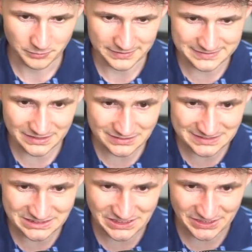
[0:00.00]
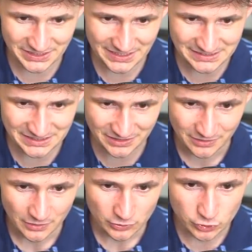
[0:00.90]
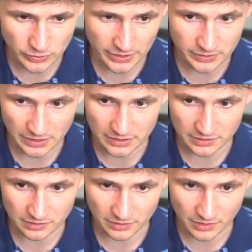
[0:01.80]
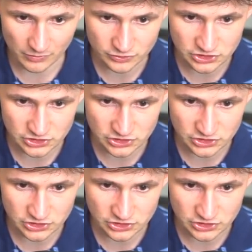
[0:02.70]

wait, is there a staircase here? Dude, I, I love